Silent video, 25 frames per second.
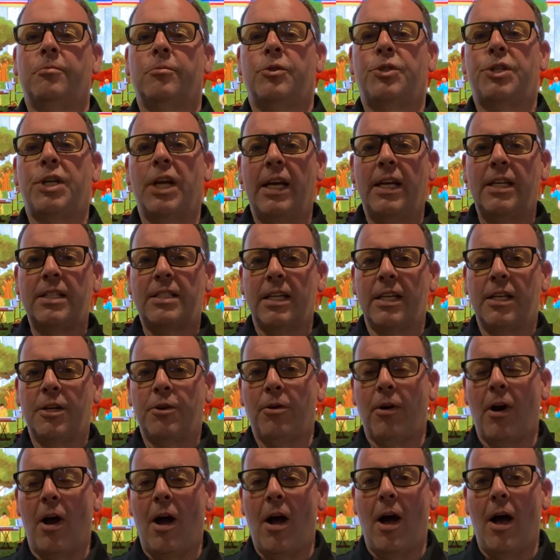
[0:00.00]
cheesy
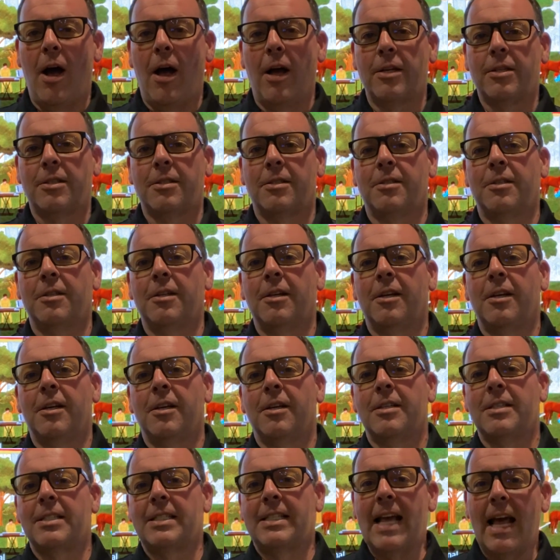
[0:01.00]
crust,
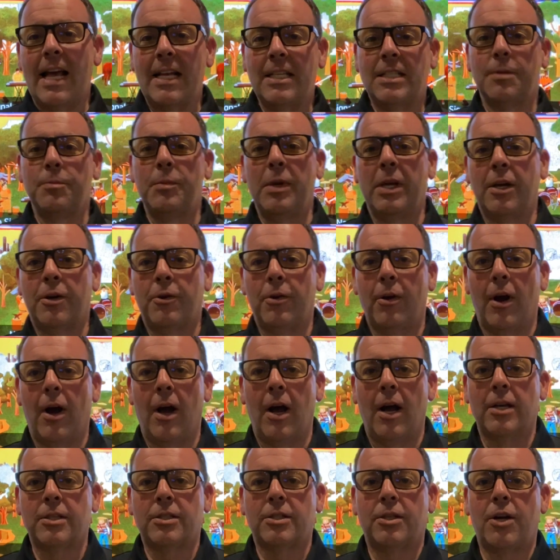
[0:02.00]
sesame
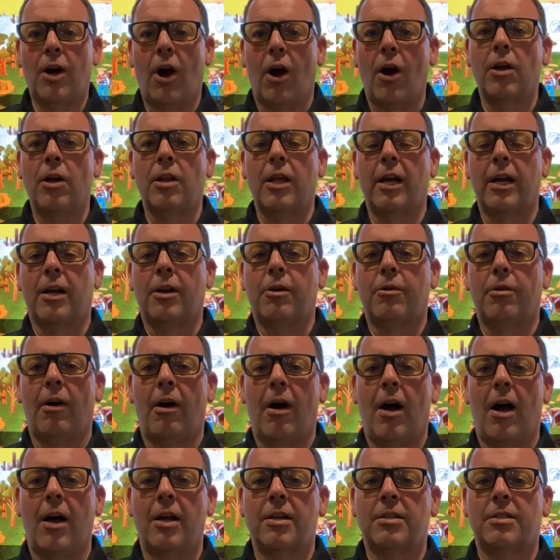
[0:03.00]
crust, garlic
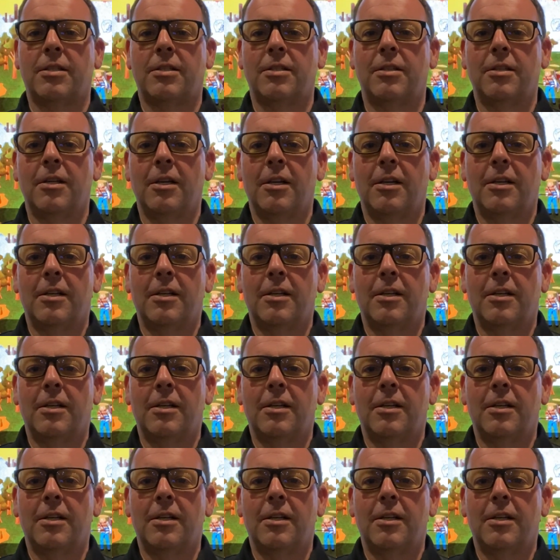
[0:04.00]
crust.